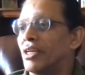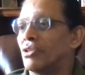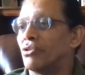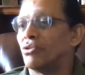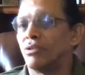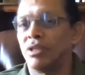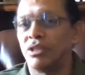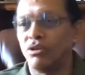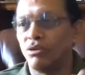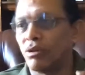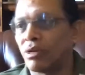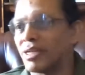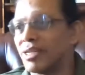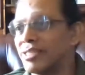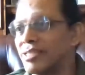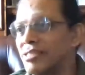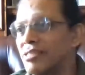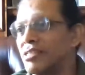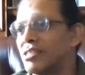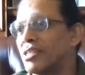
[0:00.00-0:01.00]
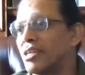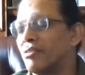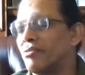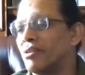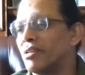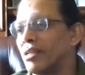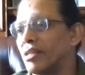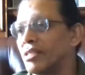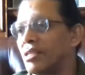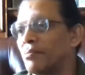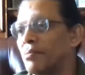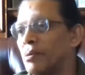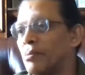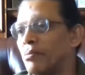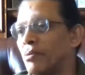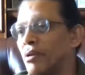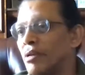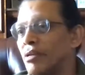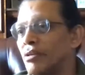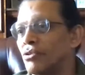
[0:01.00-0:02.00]
so that you are consistent with other
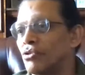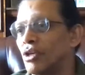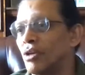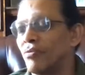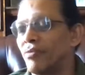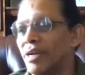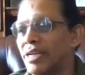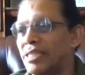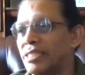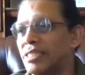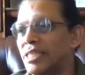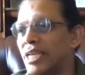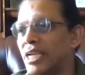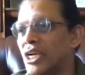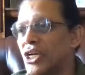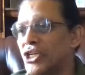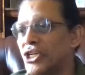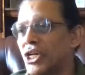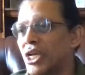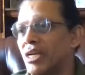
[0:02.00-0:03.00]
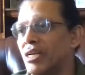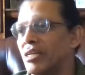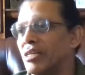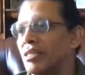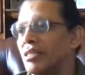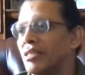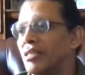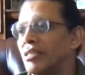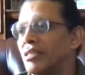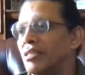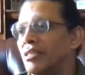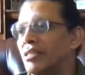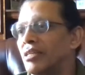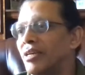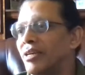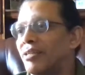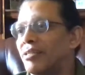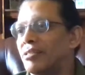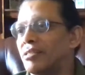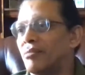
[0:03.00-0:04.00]
people. So if I say ksha
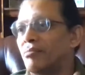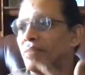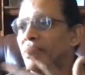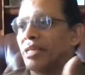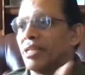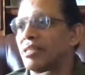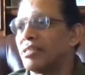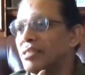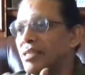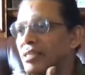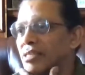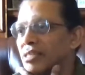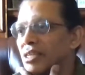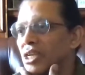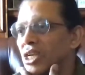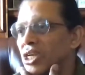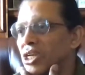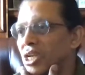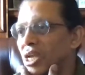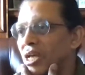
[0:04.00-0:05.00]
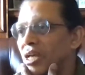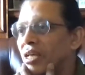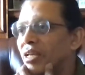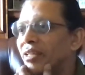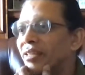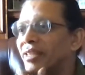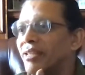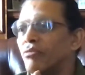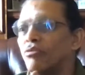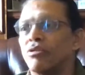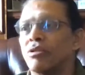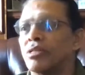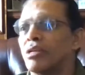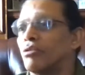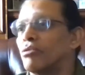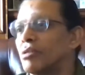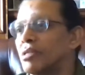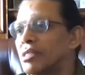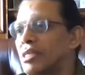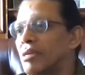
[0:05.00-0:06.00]
and somebody else says sha, they won't
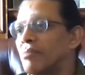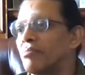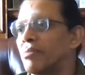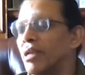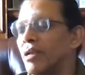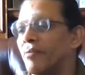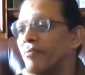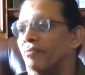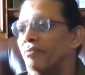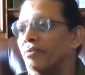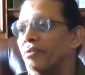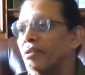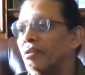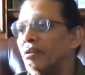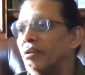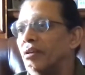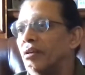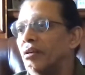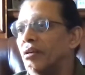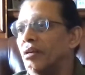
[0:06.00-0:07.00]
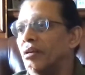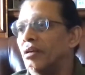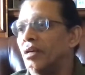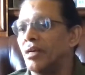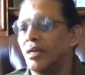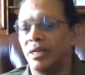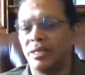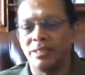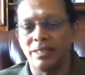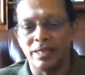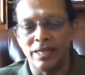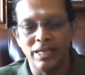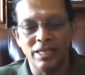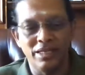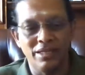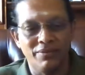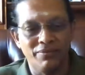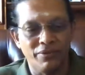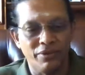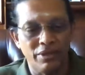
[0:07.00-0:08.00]
sound the same thing. The
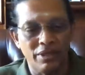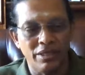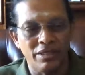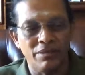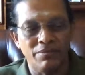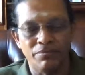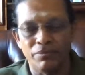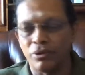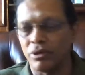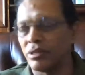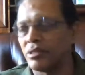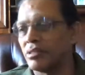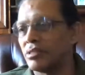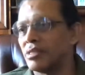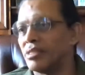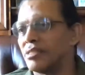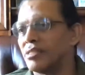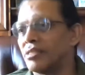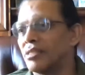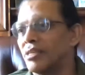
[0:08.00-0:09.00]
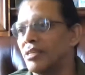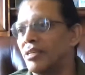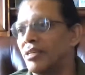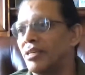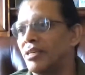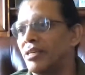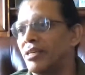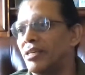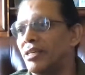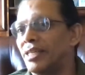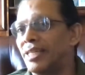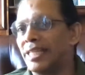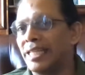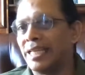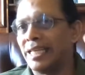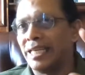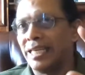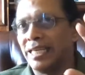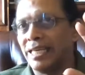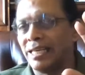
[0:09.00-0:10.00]
reason for this importance is
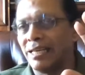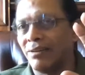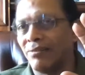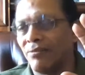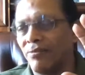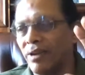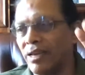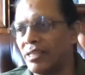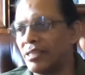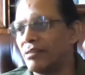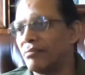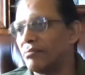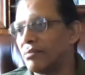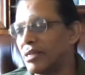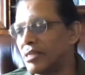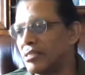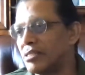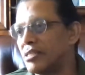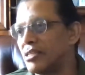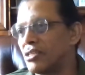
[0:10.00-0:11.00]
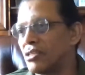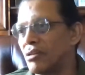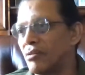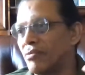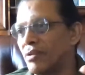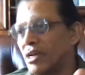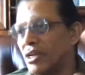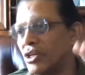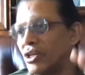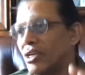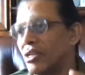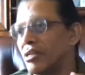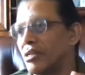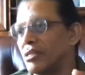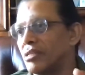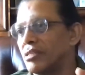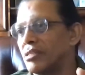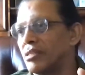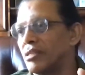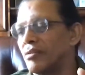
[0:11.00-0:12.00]
Vedam consists of
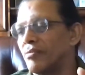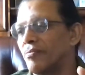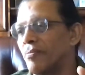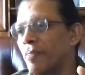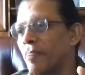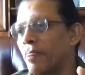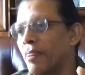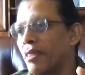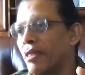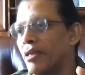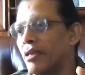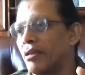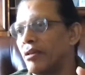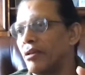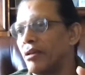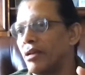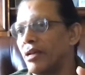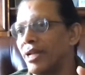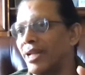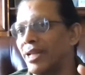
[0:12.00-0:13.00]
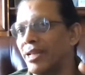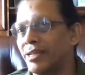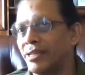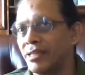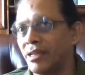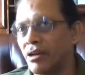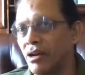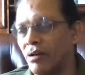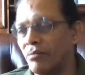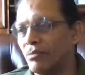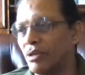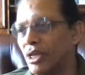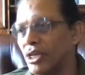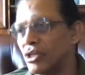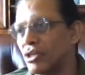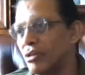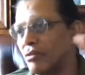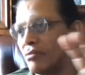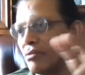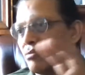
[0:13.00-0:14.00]
aksharas, and the
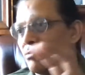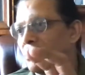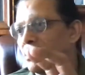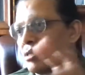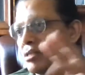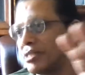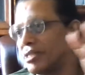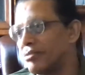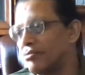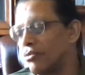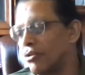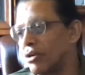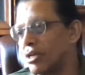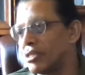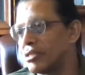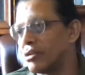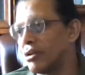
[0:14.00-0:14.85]
combination of the words and what is